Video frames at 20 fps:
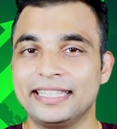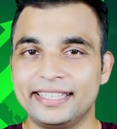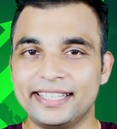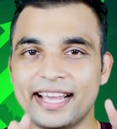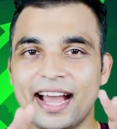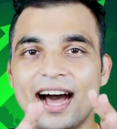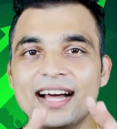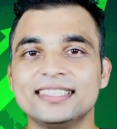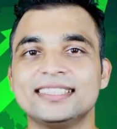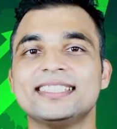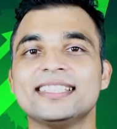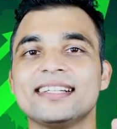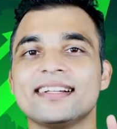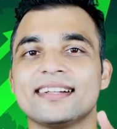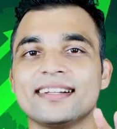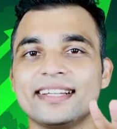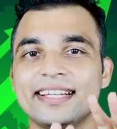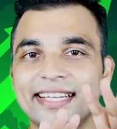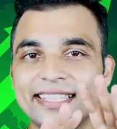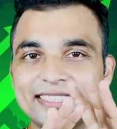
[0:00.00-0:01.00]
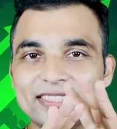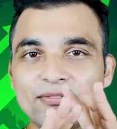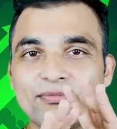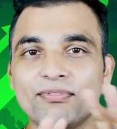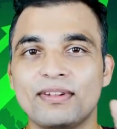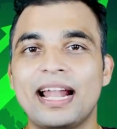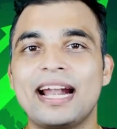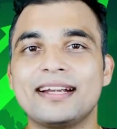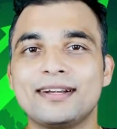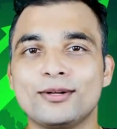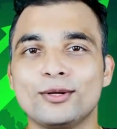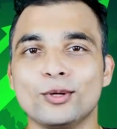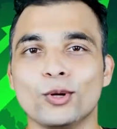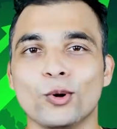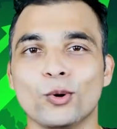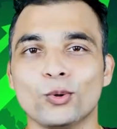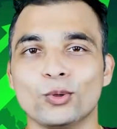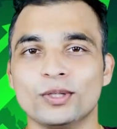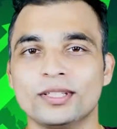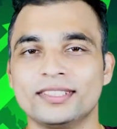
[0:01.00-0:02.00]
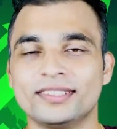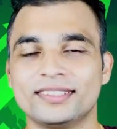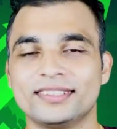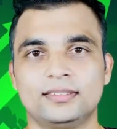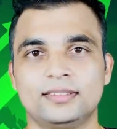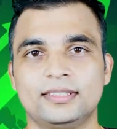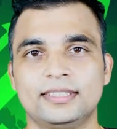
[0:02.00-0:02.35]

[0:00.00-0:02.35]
The answer is a flat no.